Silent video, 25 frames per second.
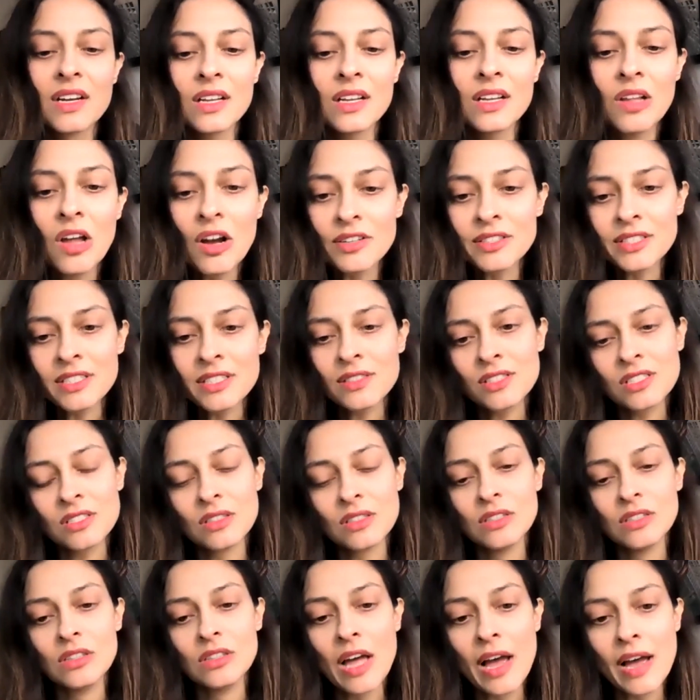Lockdowns are a
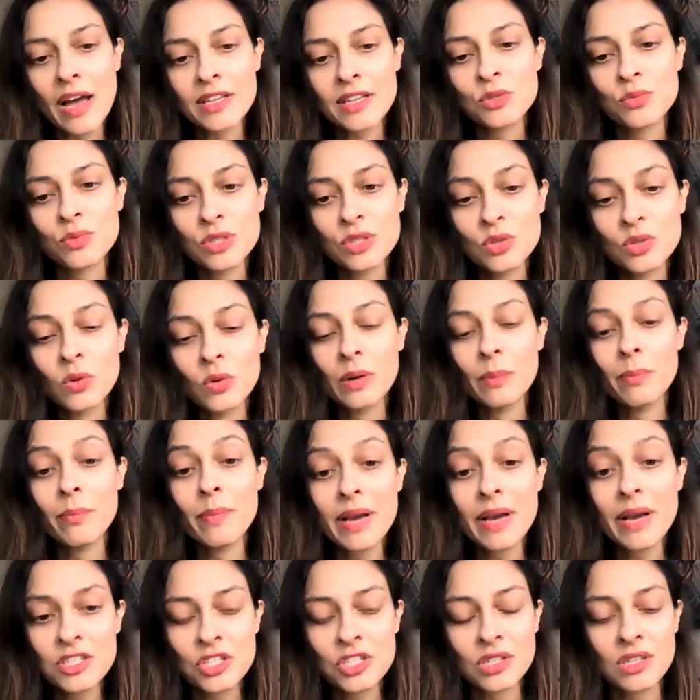last resort
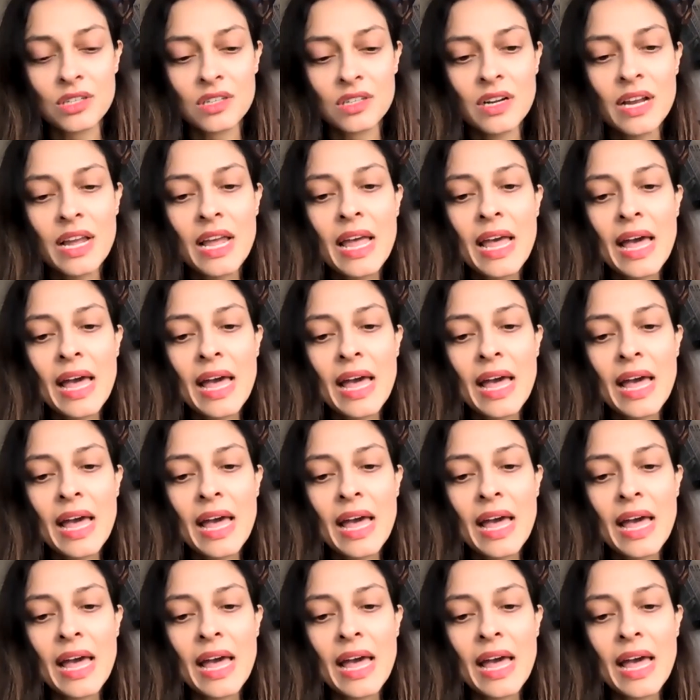measure.